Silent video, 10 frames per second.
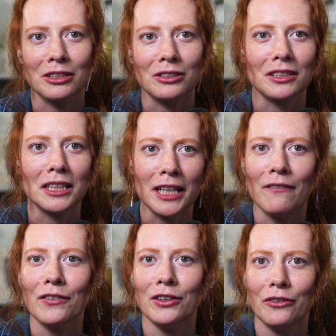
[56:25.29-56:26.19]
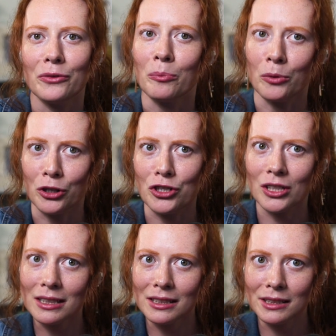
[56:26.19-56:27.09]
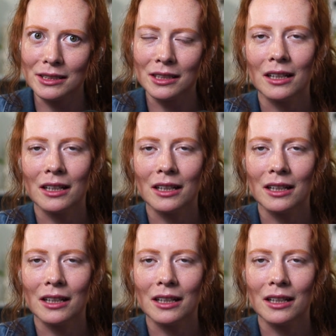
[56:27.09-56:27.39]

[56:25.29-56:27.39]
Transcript: There's a level of emergence